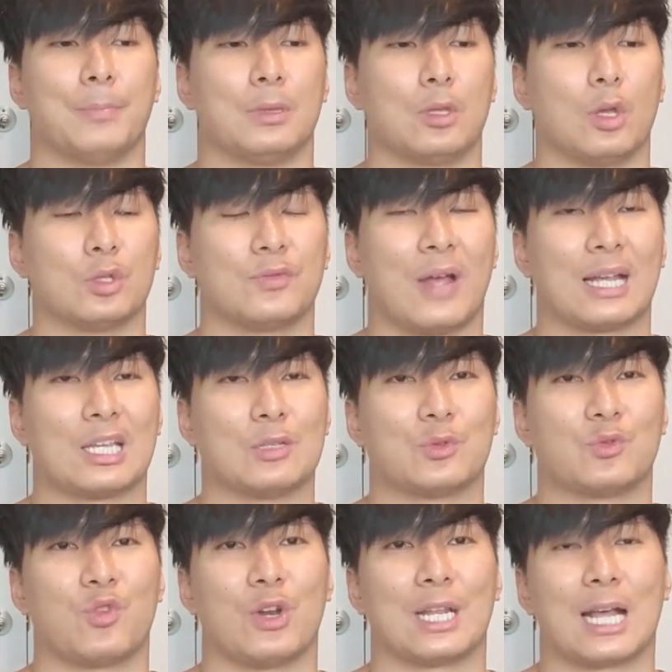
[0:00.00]
those
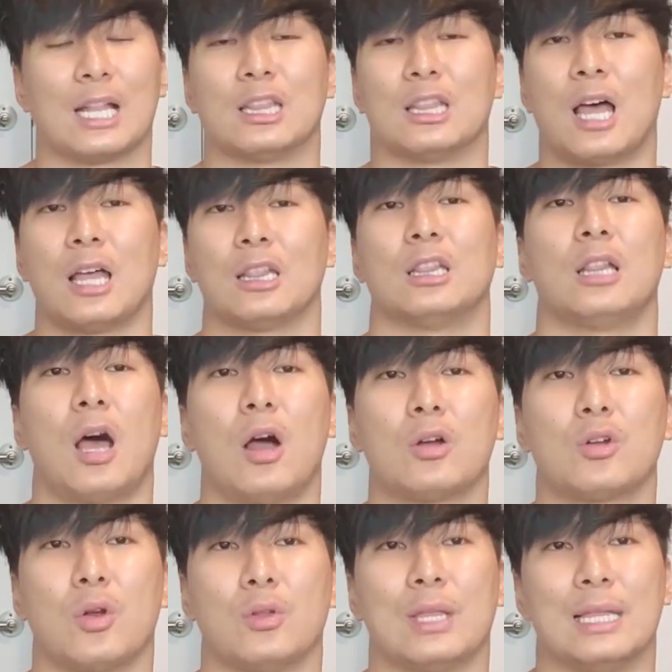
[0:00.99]
vacuums running a lot
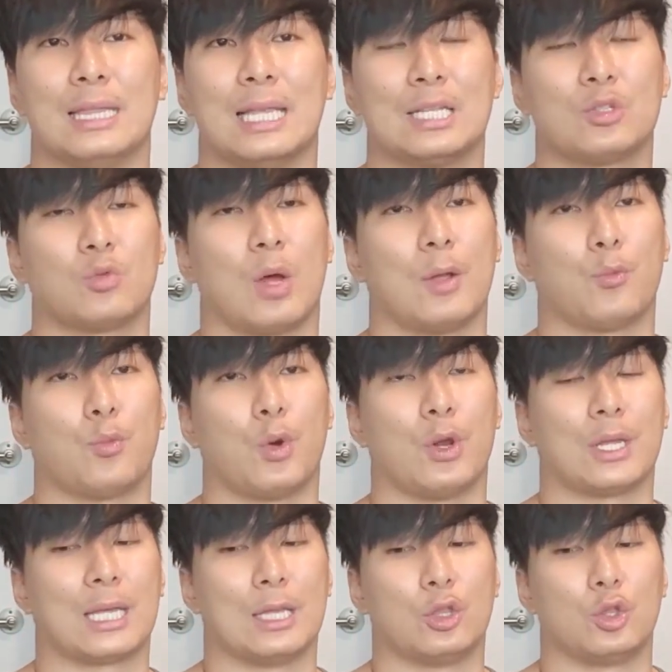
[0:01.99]
longer than this one, where
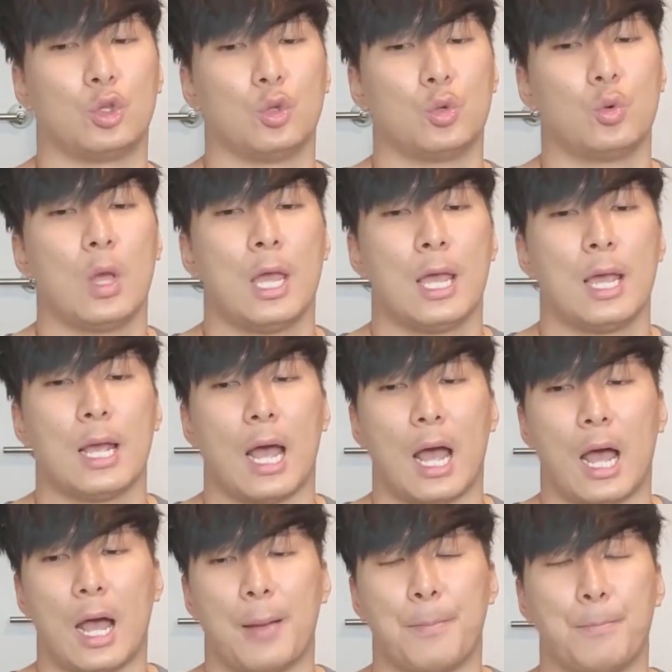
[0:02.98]
it can do
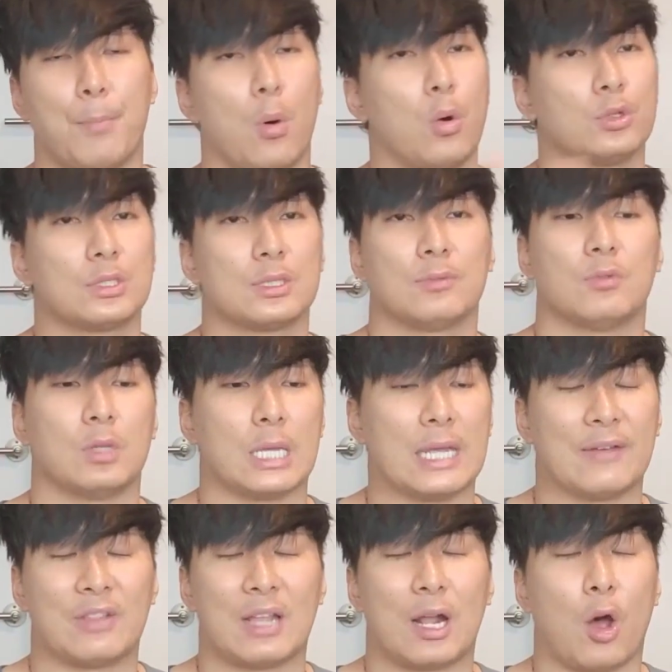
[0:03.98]
most of,
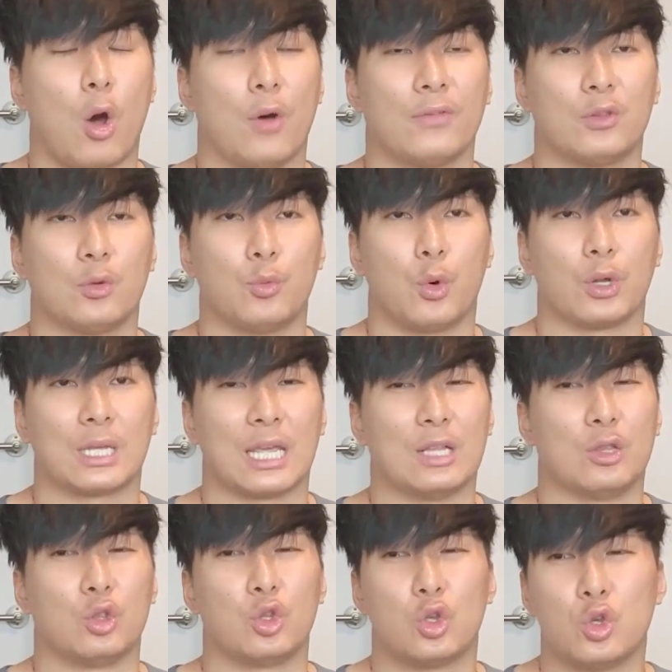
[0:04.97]
if not all of the work
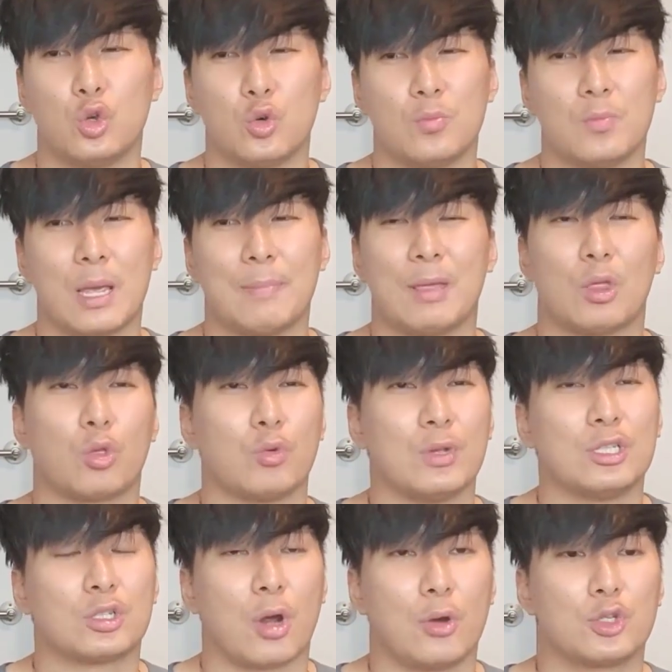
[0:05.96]
in 2, maybe
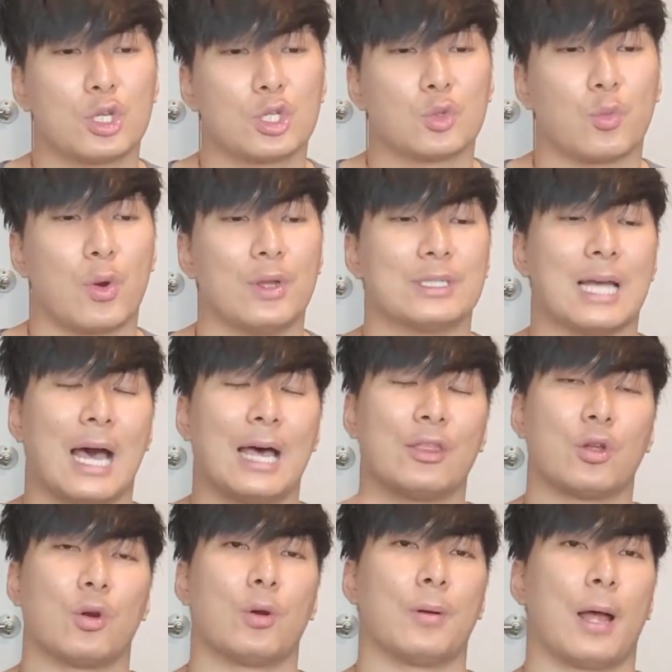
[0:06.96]
3 charges, whereas
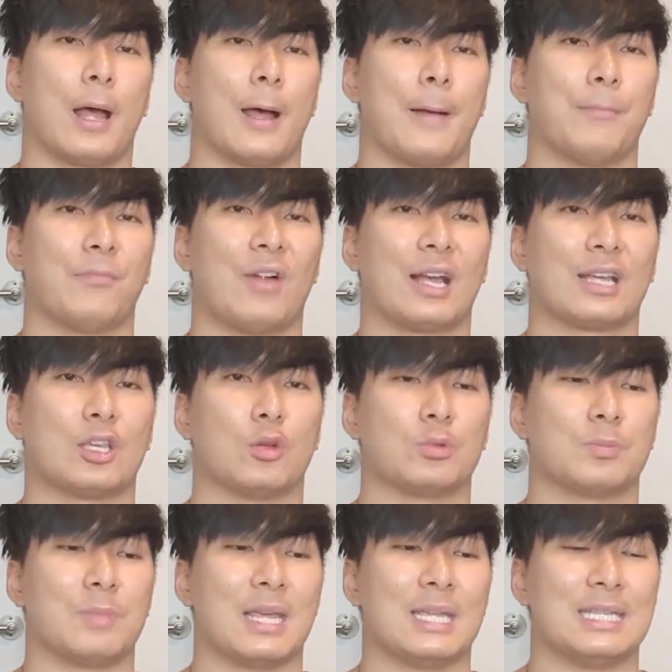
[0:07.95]
other
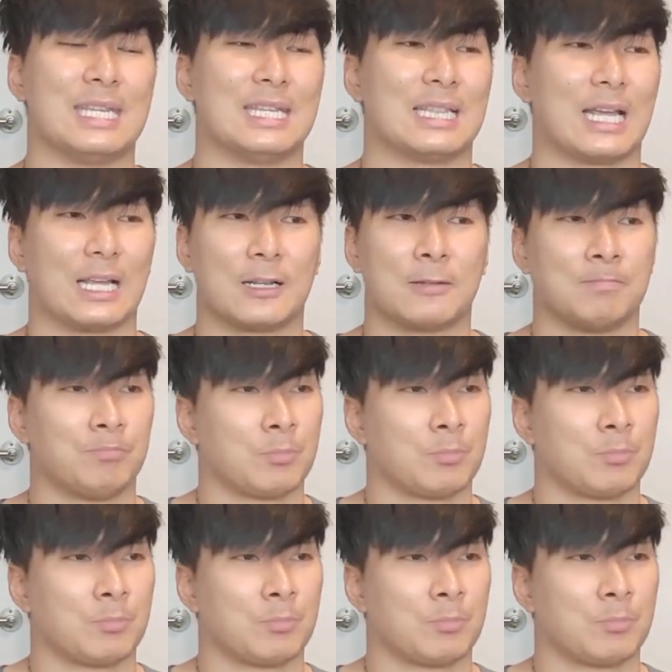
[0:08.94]
vacuums may need like